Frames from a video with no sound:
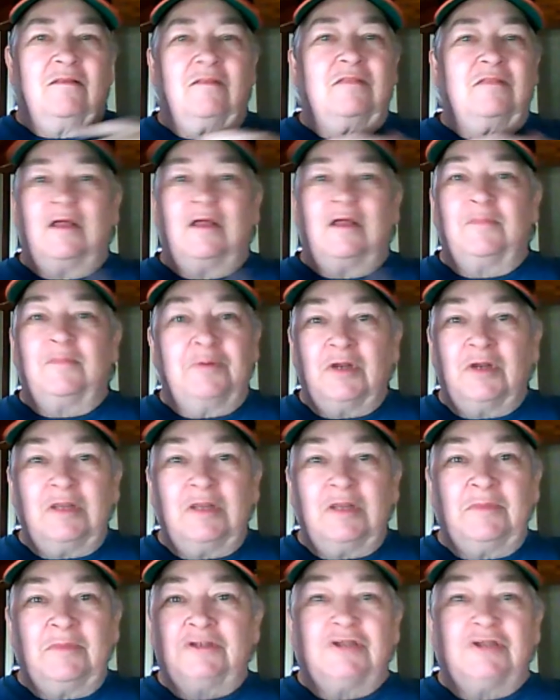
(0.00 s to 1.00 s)
They'll put
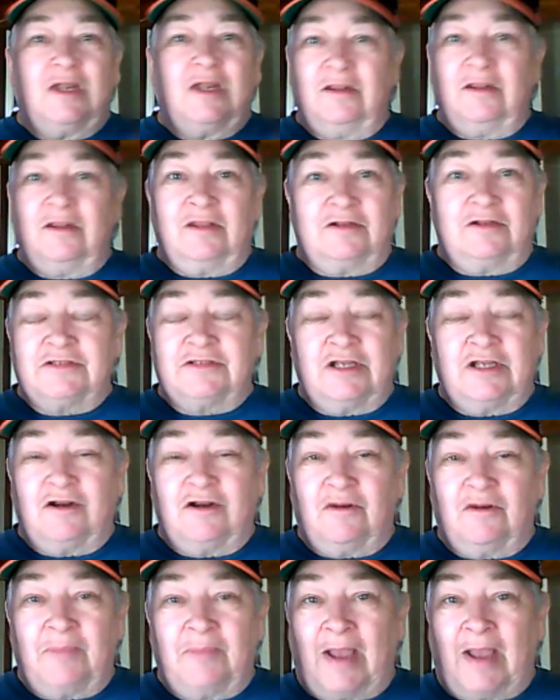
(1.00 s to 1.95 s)
him in jail and they'll send her